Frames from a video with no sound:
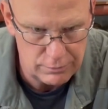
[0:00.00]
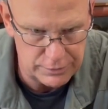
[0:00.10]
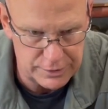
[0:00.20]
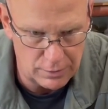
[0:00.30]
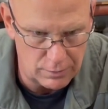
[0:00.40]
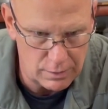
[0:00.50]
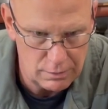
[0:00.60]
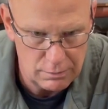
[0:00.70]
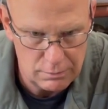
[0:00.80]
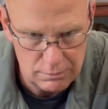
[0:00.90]
choke.
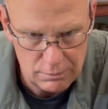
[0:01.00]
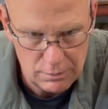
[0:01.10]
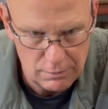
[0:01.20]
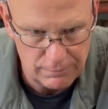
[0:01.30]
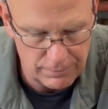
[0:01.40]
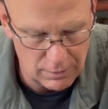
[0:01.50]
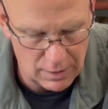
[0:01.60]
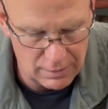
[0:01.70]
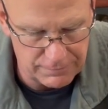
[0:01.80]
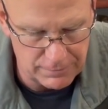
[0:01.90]
Full
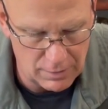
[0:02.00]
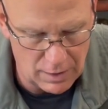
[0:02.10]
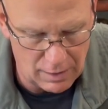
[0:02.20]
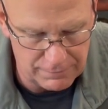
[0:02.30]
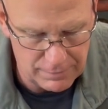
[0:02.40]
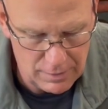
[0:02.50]
on, full off.